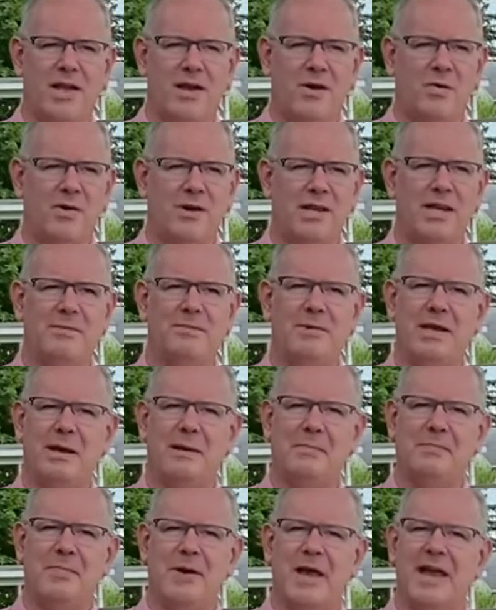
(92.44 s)
we need to be
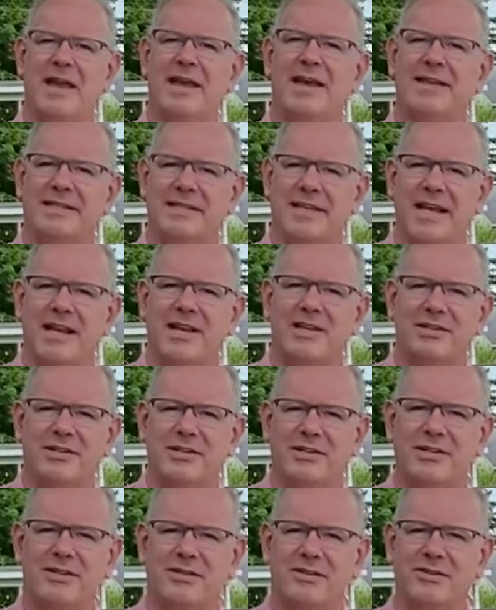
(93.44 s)
paying
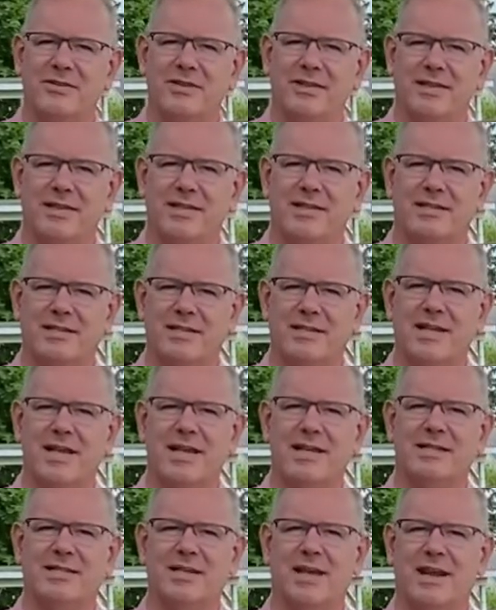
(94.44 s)
attention to the
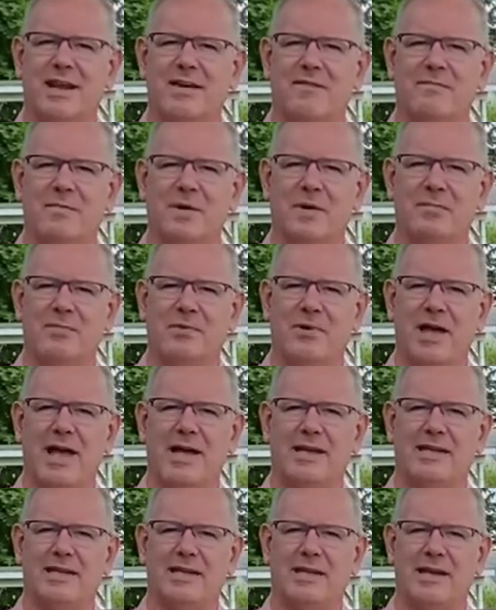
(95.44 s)
seeds that have been
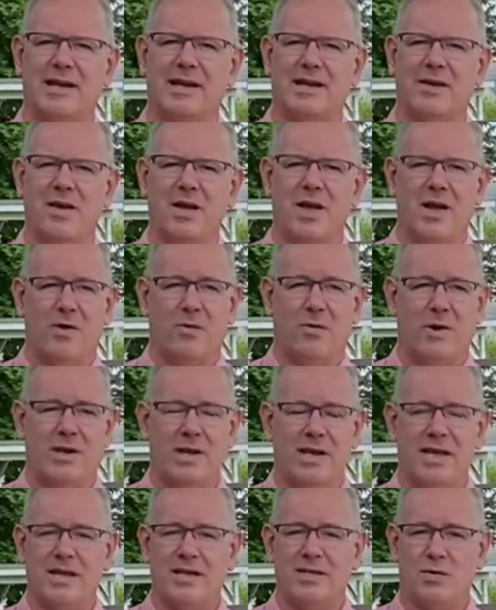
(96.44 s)
planted and what
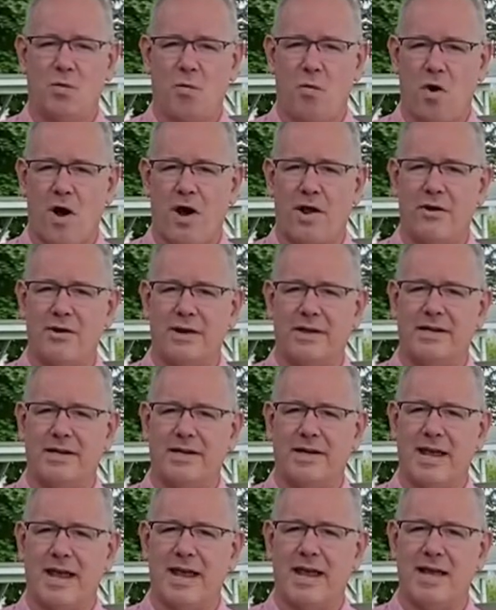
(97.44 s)
He is watering
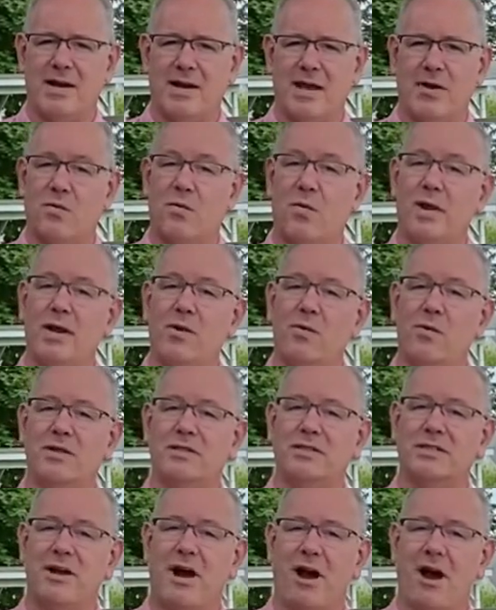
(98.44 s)
today and what He
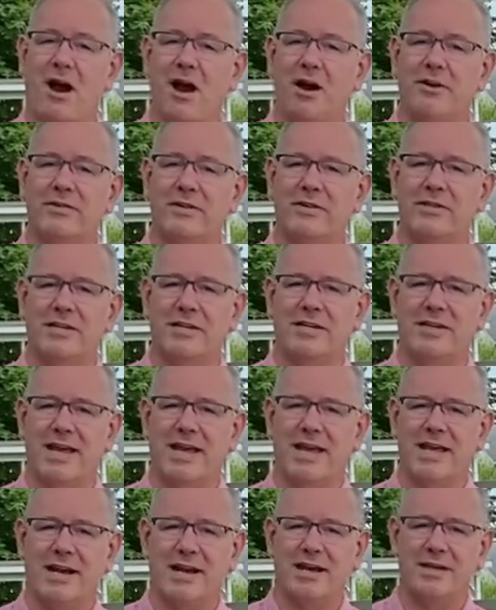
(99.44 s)
wants to harvest
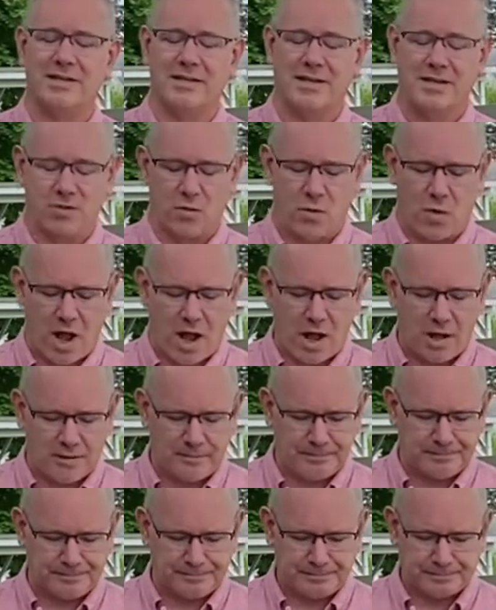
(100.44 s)
today in us as well.